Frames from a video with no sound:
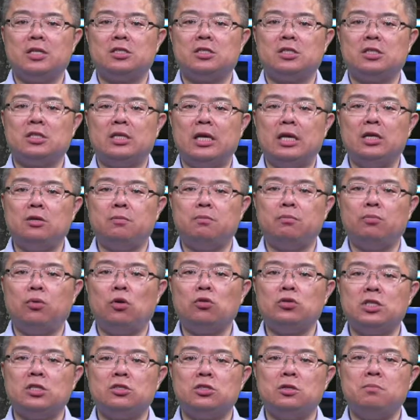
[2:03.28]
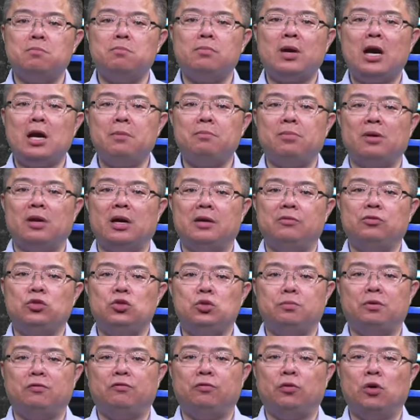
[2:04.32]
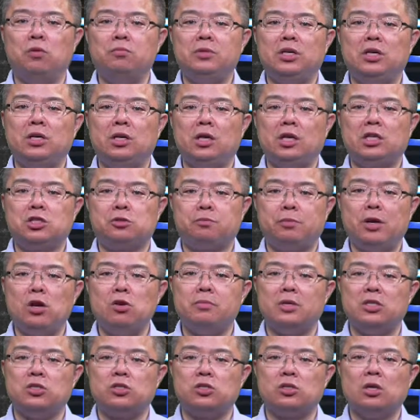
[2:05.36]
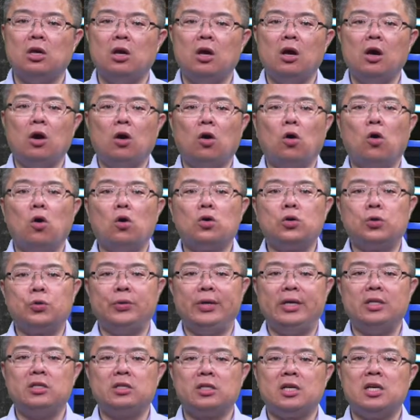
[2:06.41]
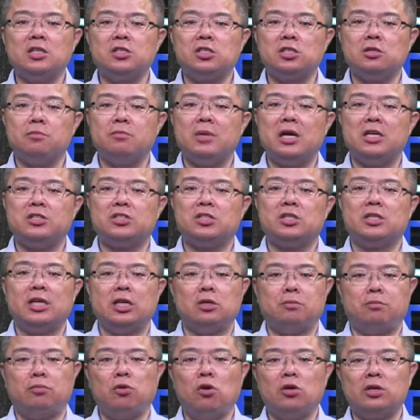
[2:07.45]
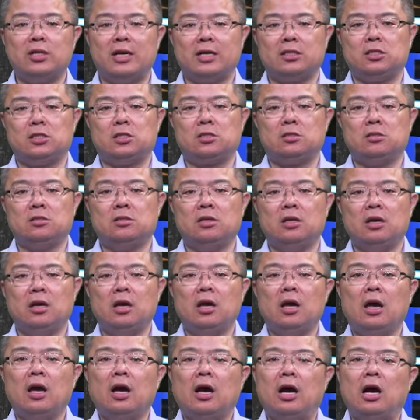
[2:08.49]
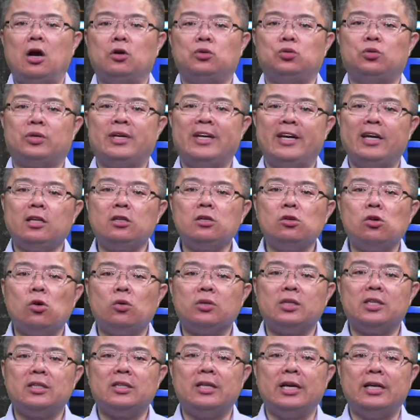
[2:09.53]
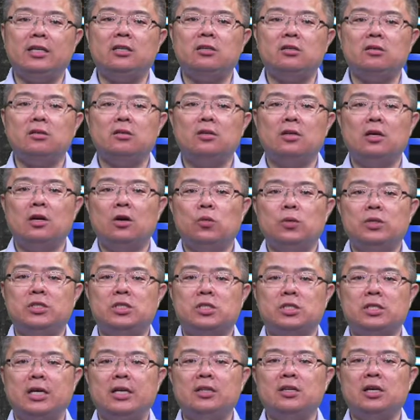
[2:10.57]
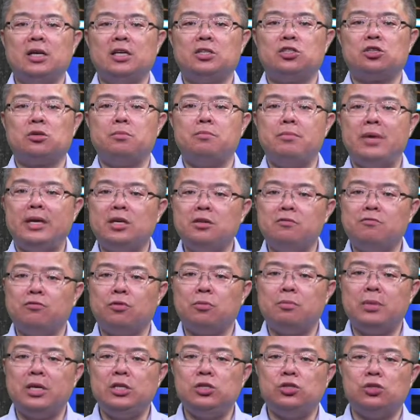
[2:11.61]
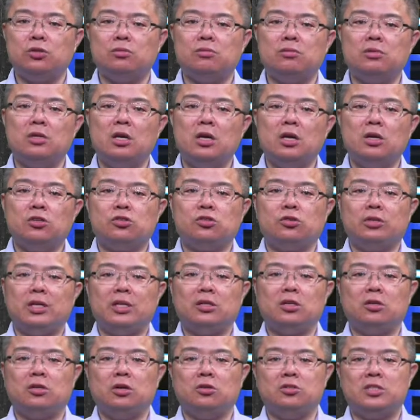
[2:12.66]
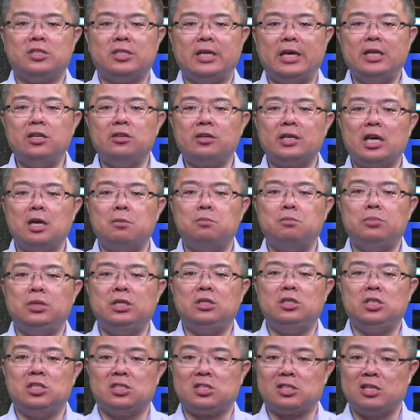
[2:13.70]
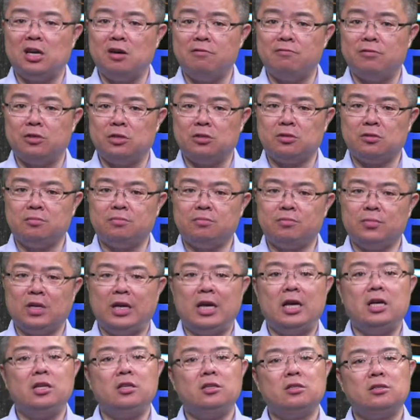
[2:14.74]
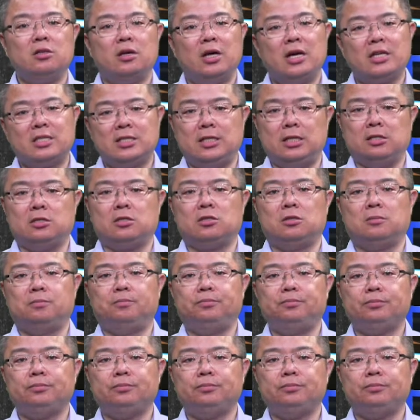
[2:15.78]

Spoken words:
as a data processing pipeline to perform experiments or create customized data products. How to catalog the data with standardized meta information so that those data can be discovered and accessed.